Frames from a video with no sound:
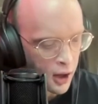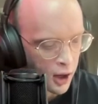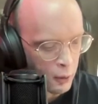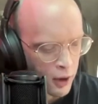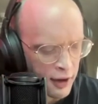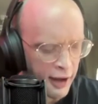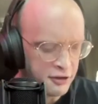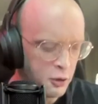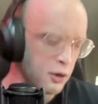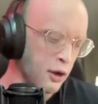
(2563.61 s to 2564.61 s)
wanted to
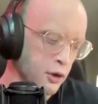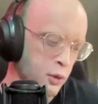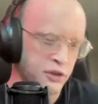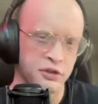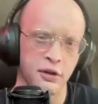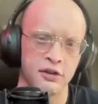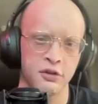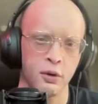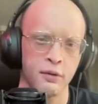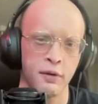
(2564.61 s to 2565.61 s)
ask you another question that's
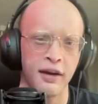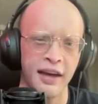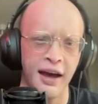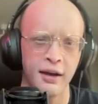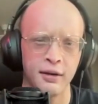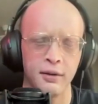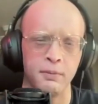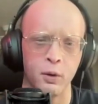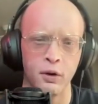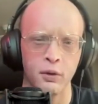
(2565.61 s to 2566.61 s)
sort of, again,
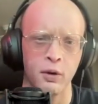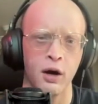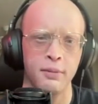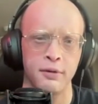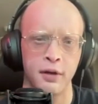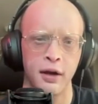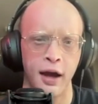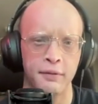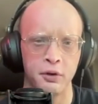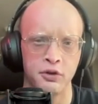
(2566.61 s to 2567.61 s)
more in the realm of like
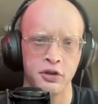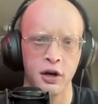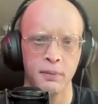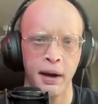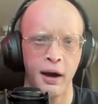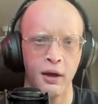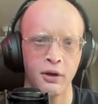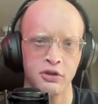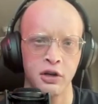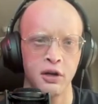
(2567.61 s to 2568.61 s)
evolutionary
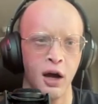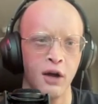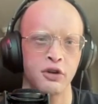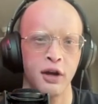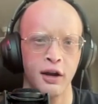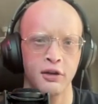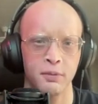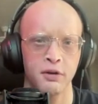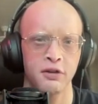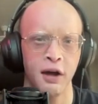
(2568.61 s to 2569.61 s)
biology and not genetics
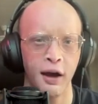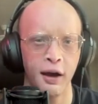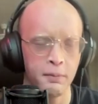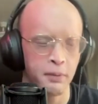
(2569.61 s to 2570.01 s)
per se,